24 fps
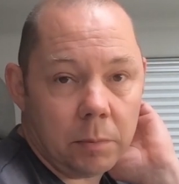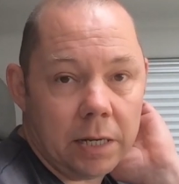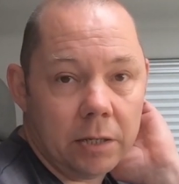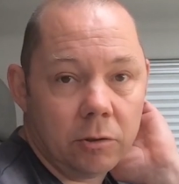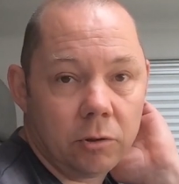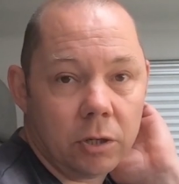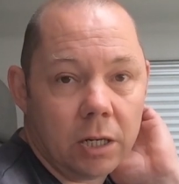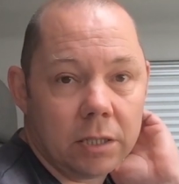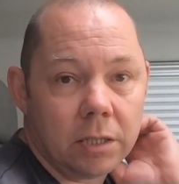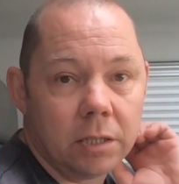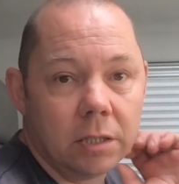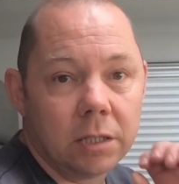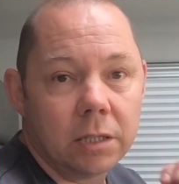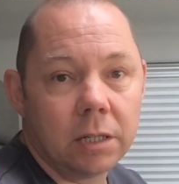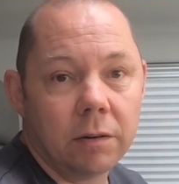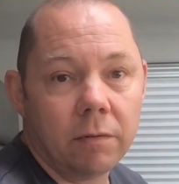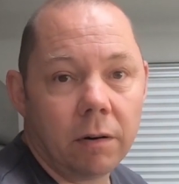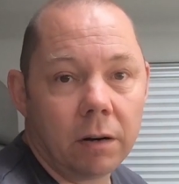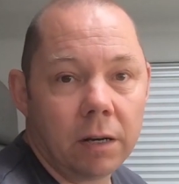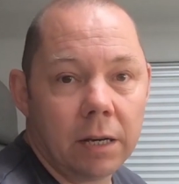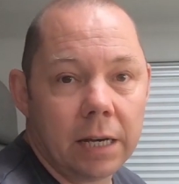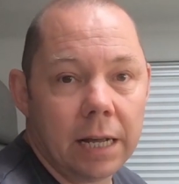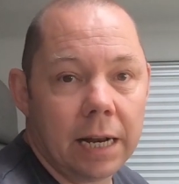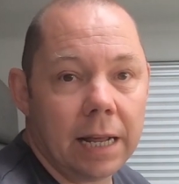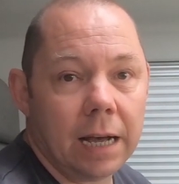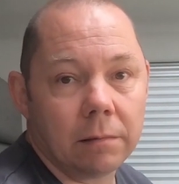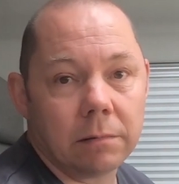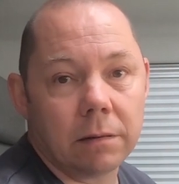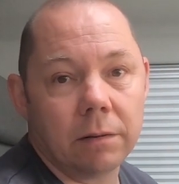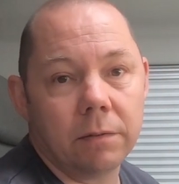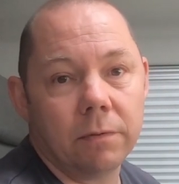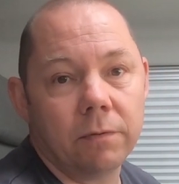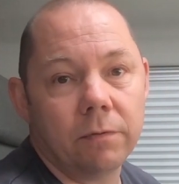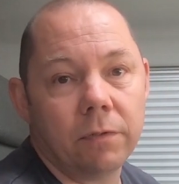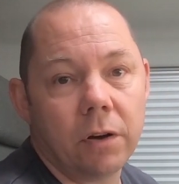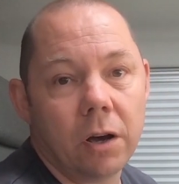interesting to see if I can get it up
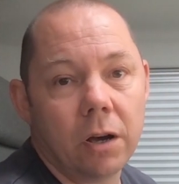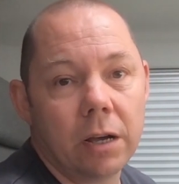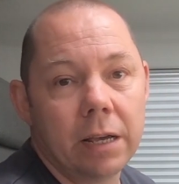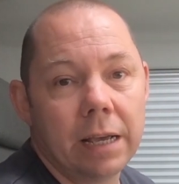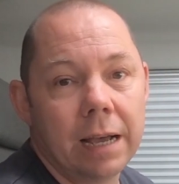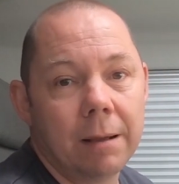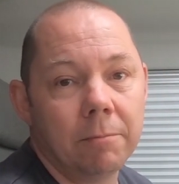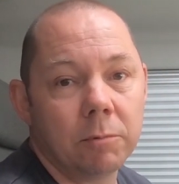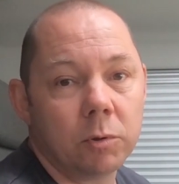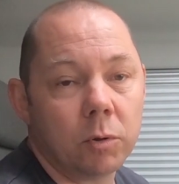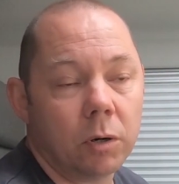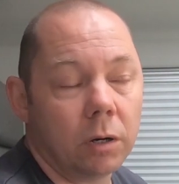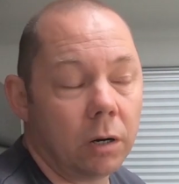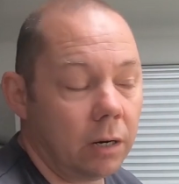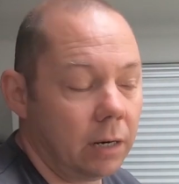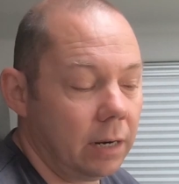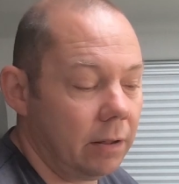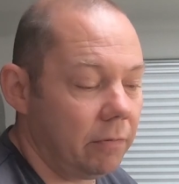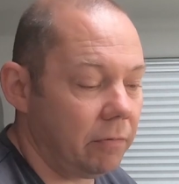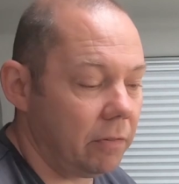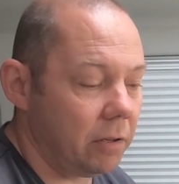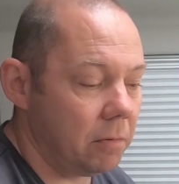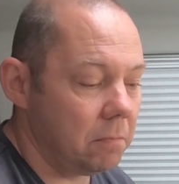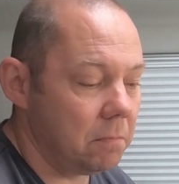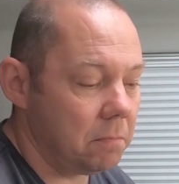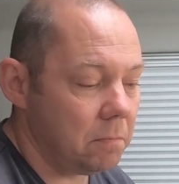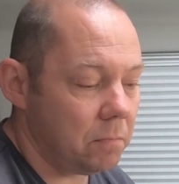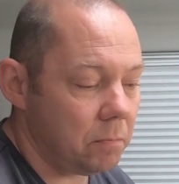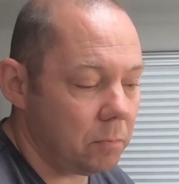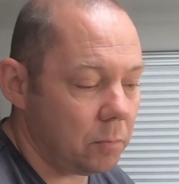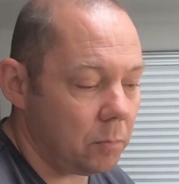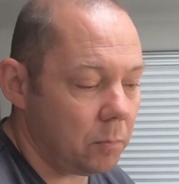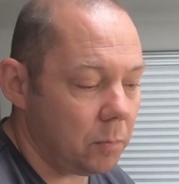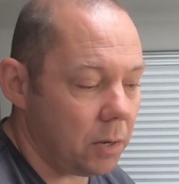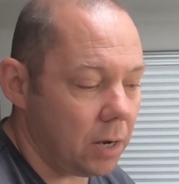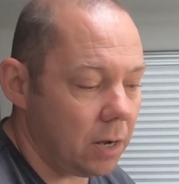to 30 amps when I've got lithium,
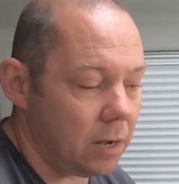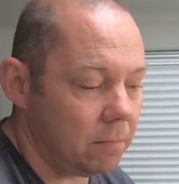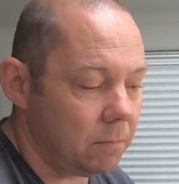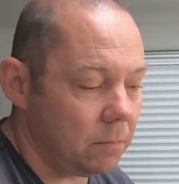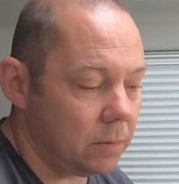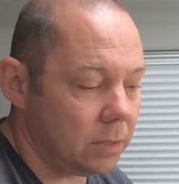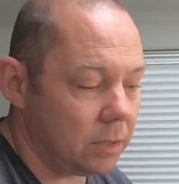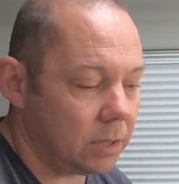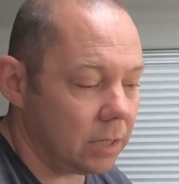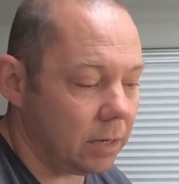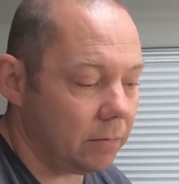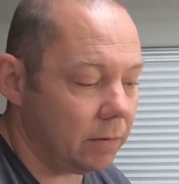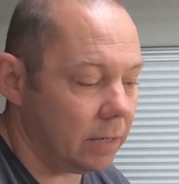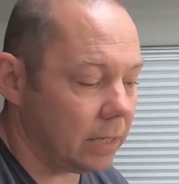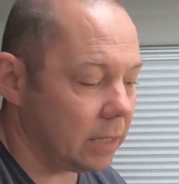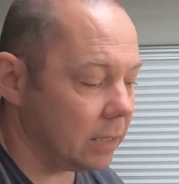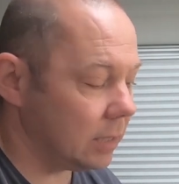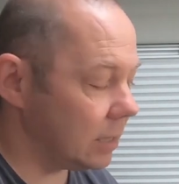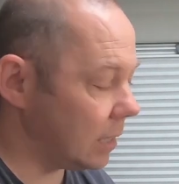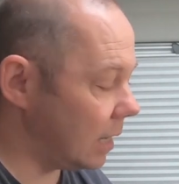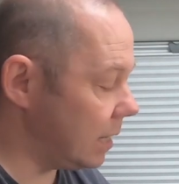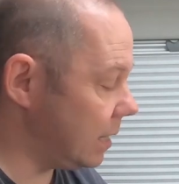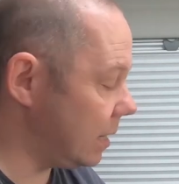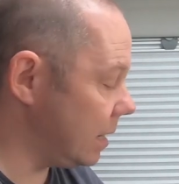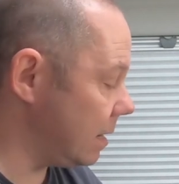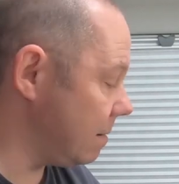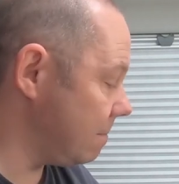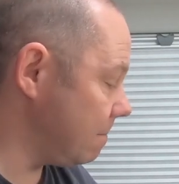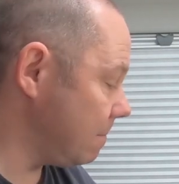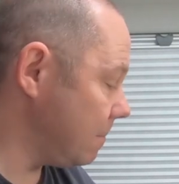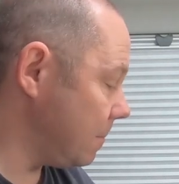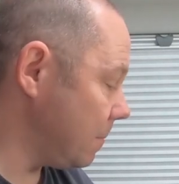and see if it can take it.